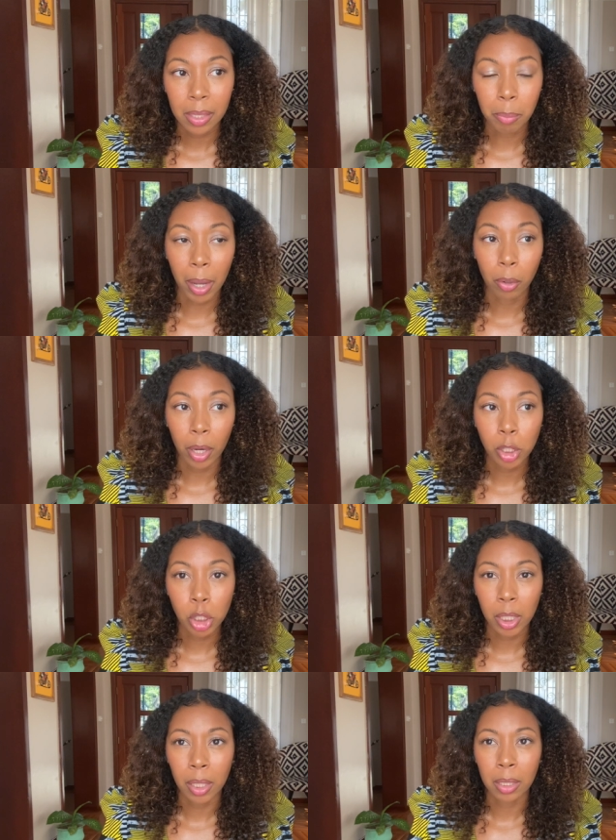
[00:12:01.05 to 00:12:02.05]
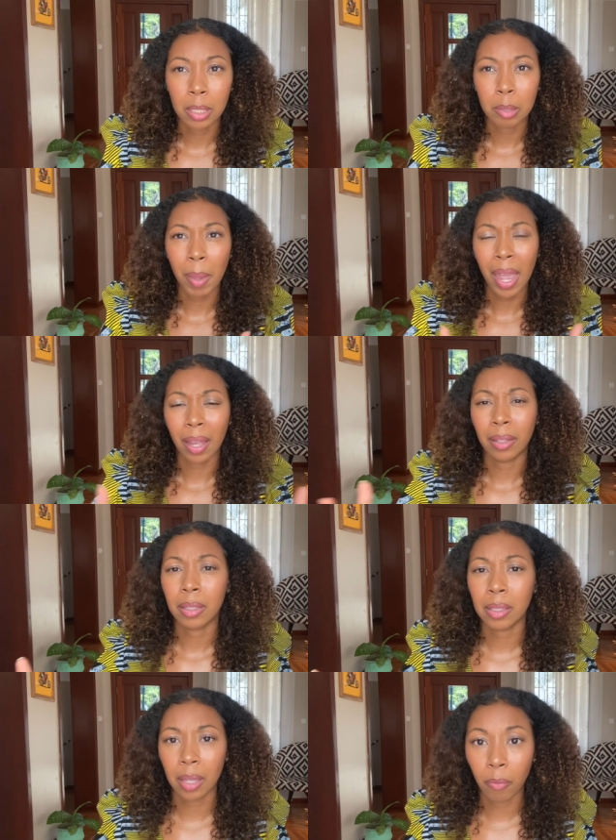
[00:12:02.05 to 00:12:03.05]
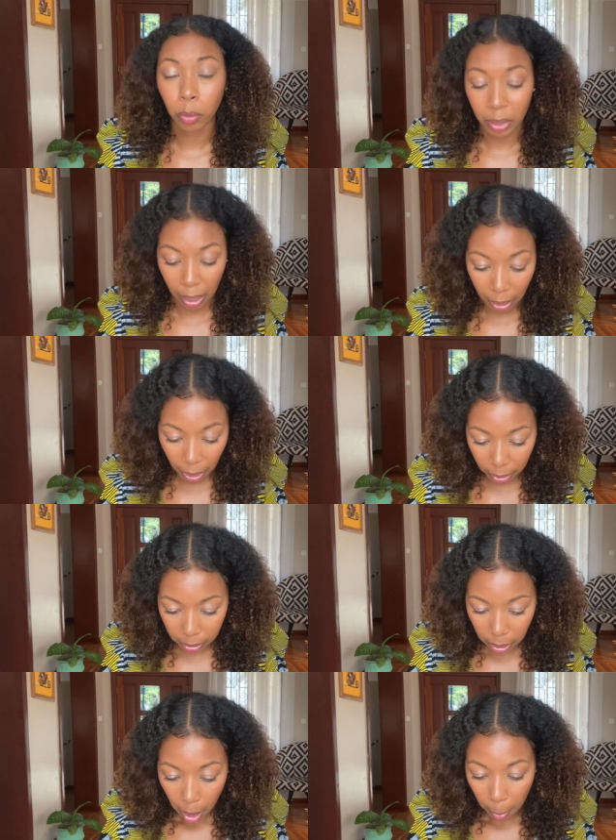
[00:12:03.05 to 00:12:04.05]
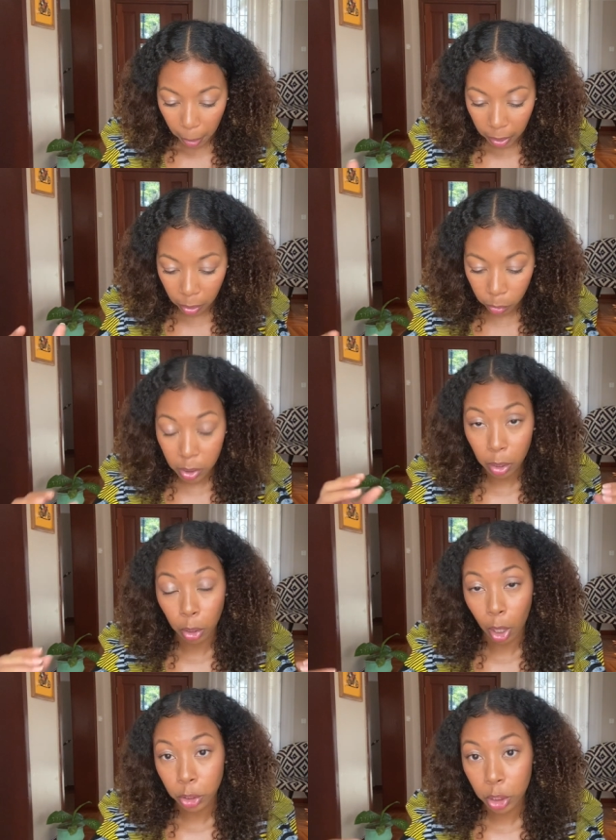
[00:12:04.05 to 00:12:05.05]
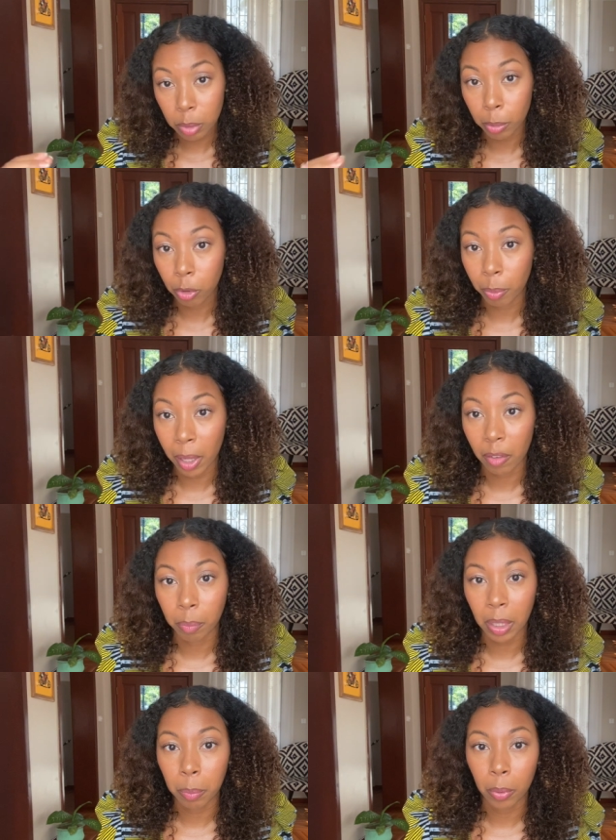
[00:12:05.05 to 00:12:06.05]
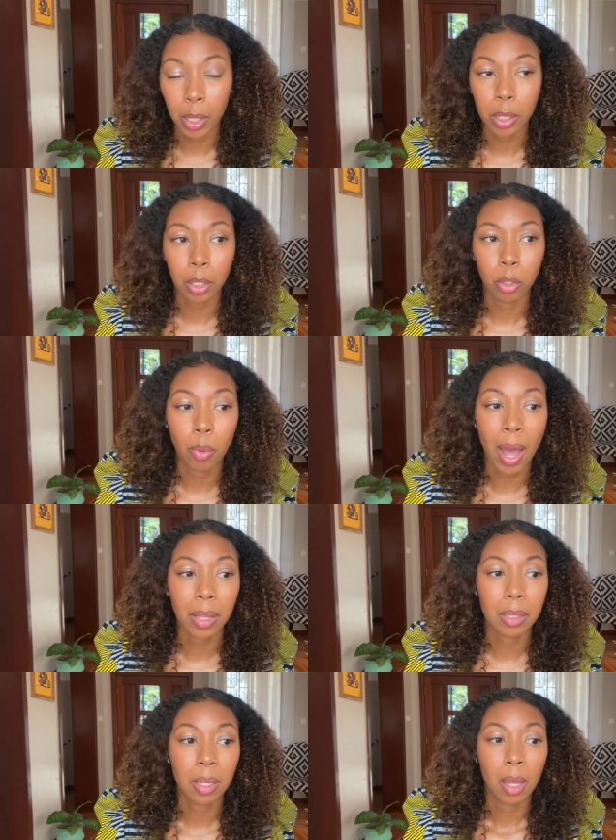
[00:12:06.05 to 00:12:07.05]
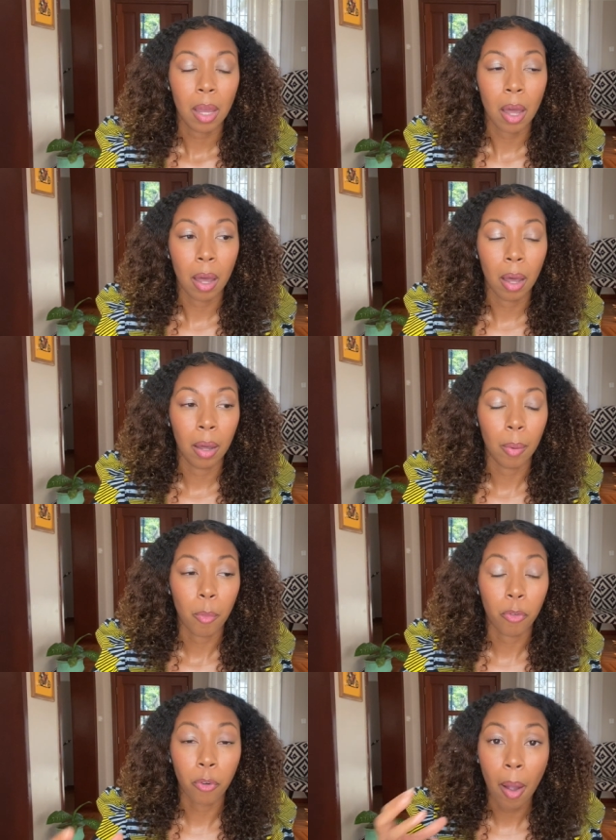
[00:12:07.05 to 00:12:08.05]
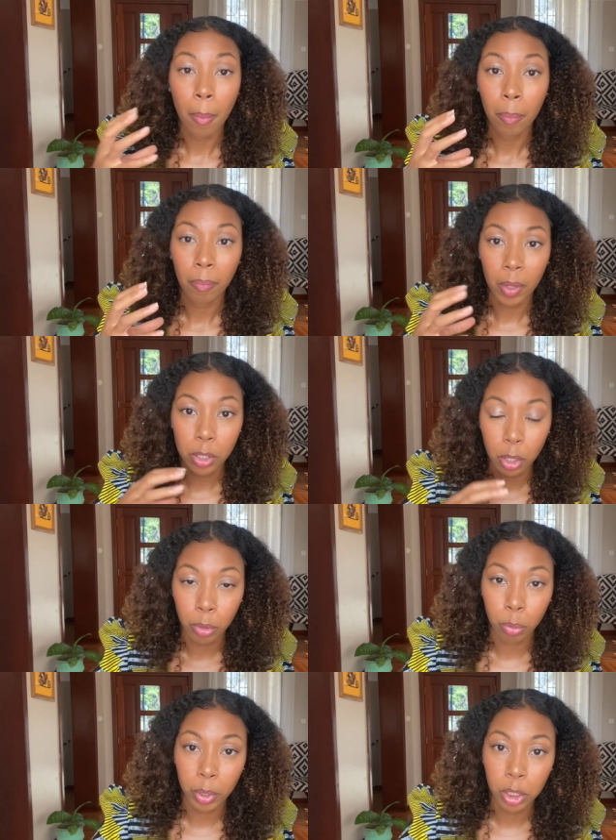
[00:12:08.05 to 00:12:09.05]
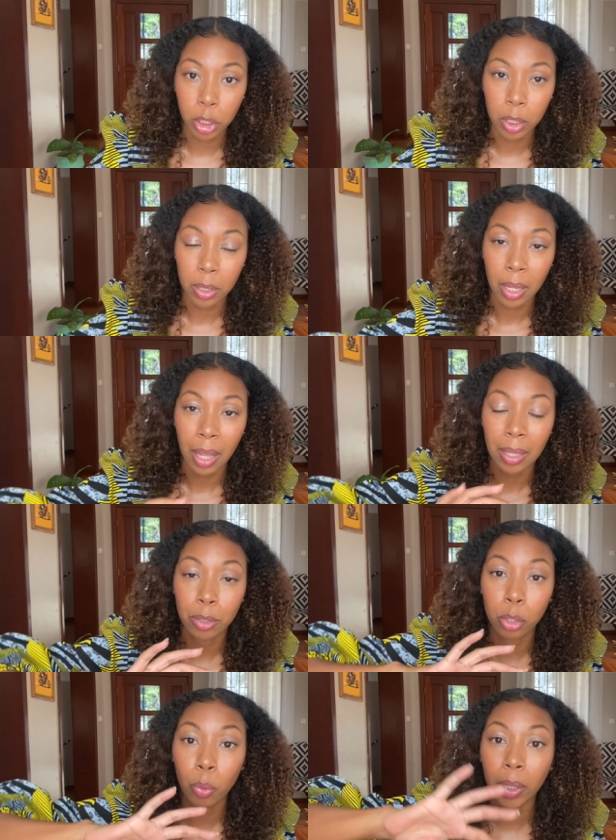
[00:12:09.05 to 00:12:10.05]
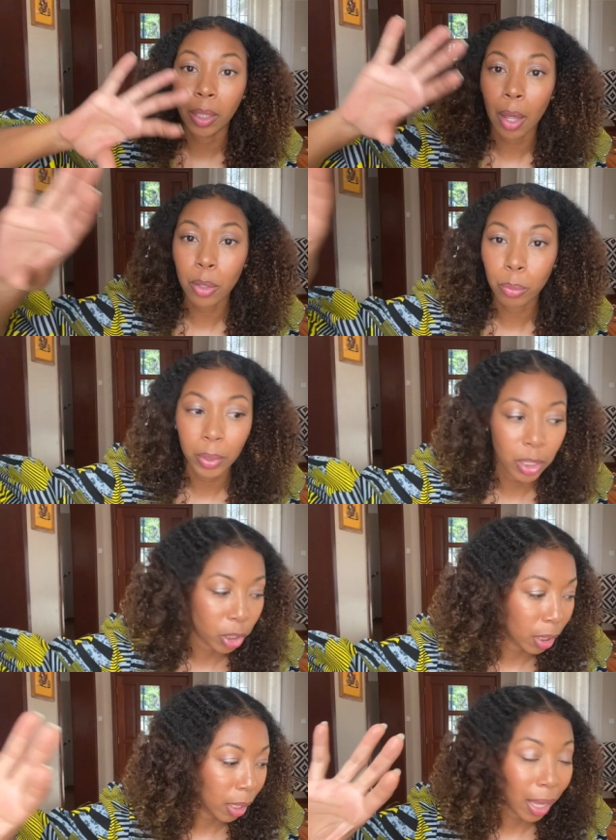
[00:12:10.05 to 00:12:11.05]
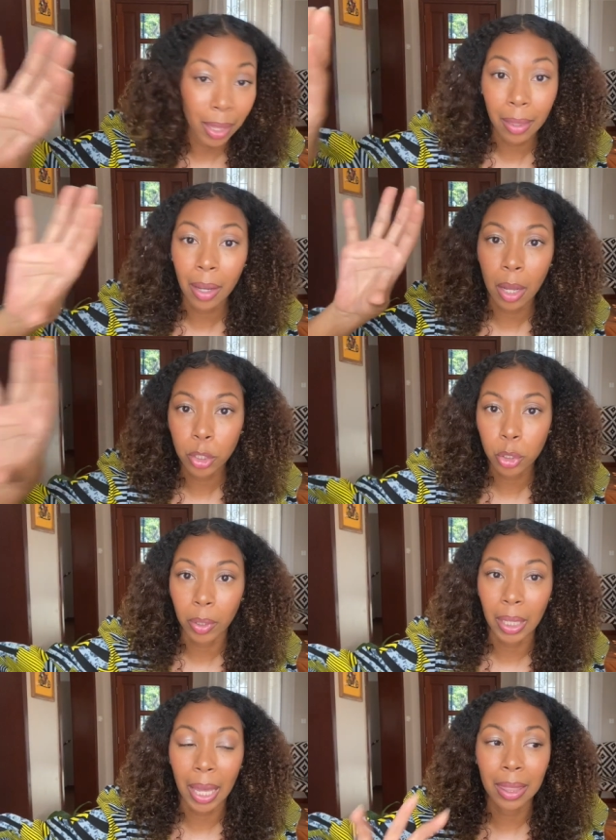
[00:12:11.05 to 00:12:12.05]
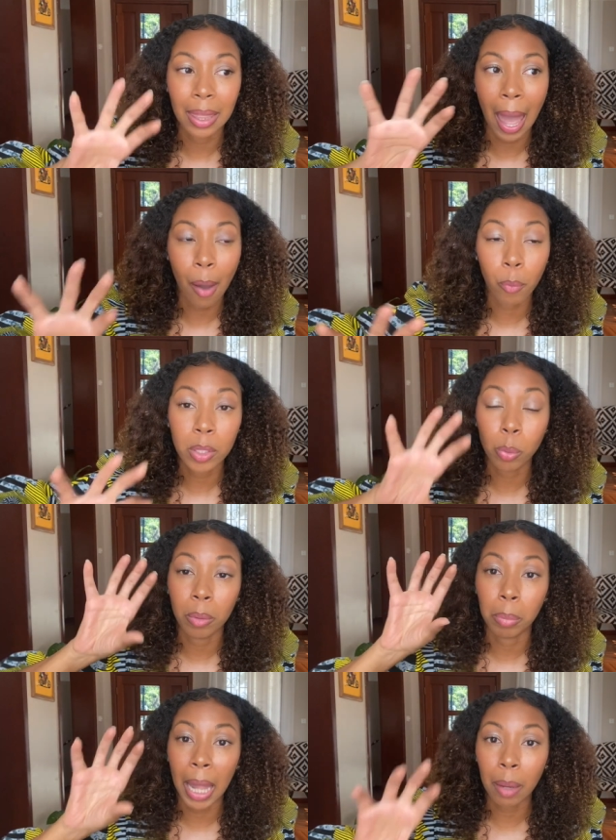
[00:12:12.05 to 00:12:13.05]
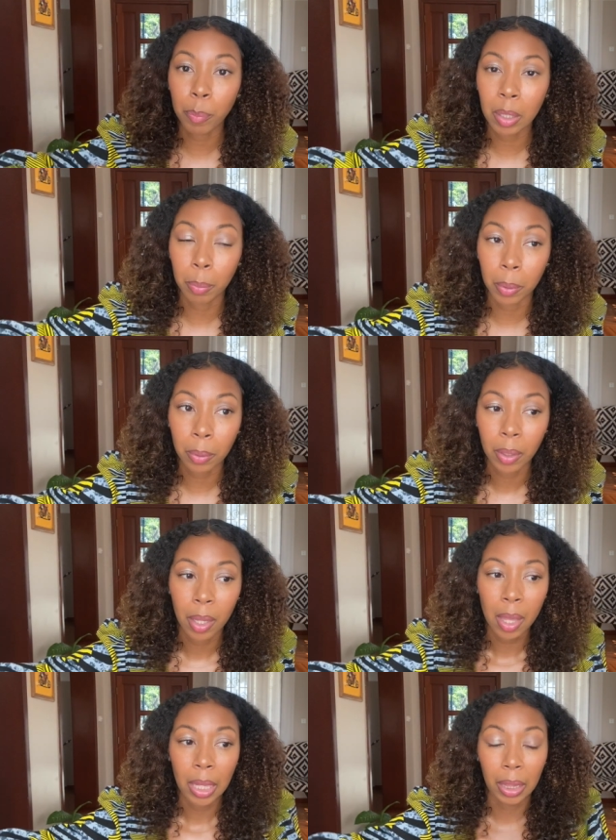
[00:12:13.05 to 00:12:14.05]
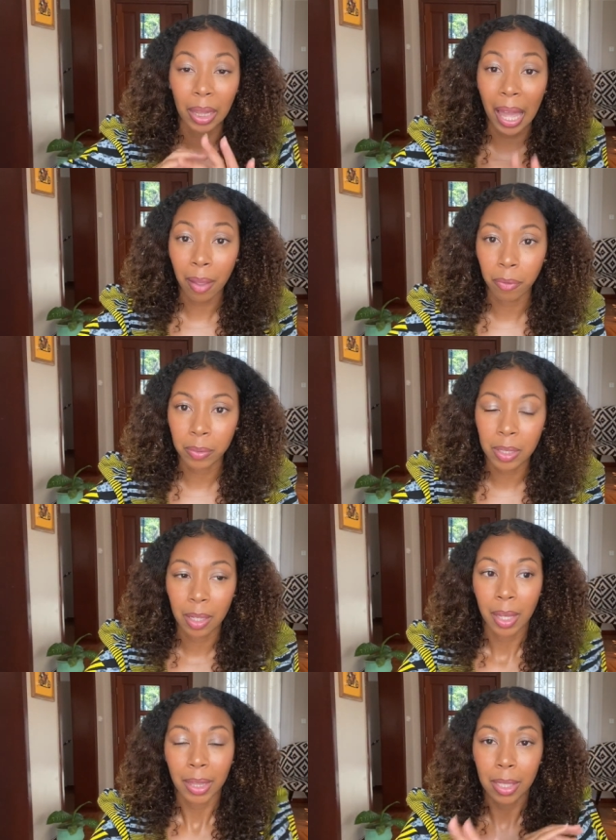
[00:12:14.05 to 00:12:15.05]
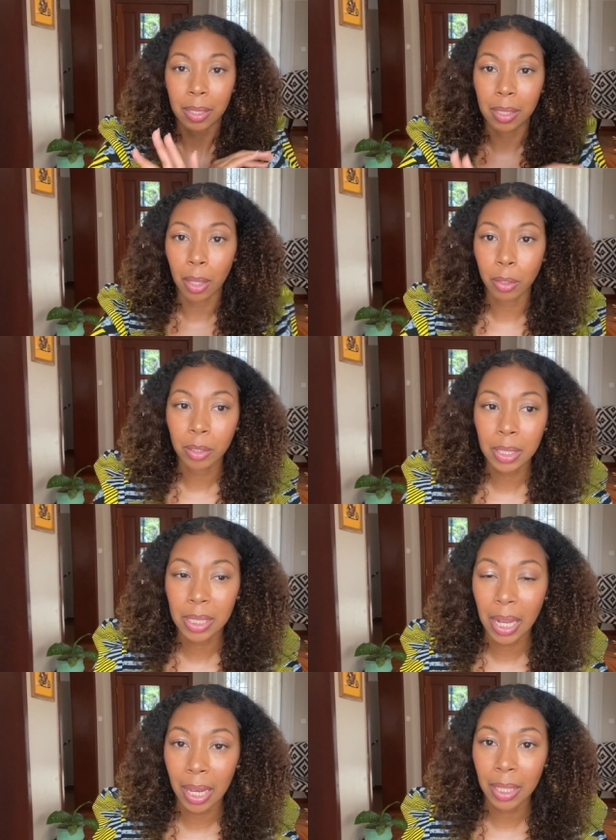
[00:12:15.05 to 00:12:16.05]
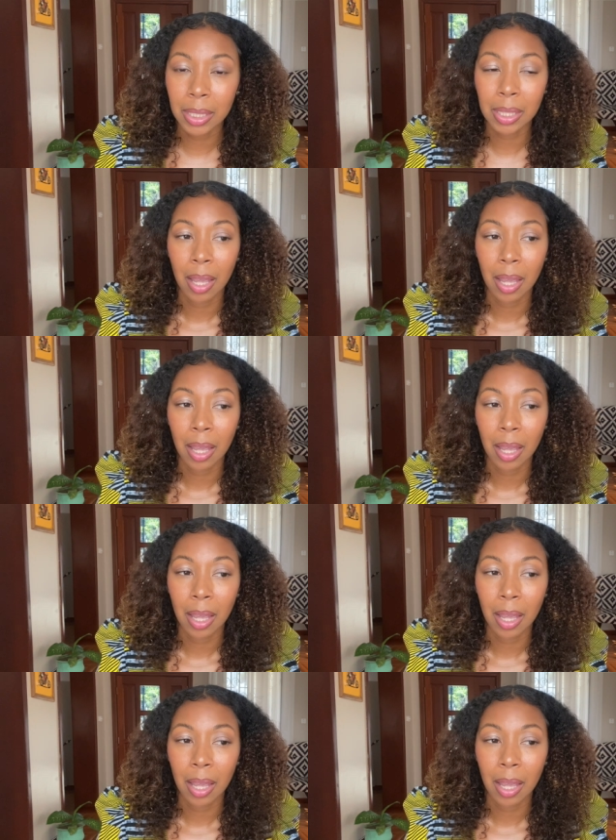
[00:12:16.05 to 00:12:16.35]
migration spanned several decades, but it was the largest movement of people in the US from a certain region to another region in the country. And that was when Black people left the southern states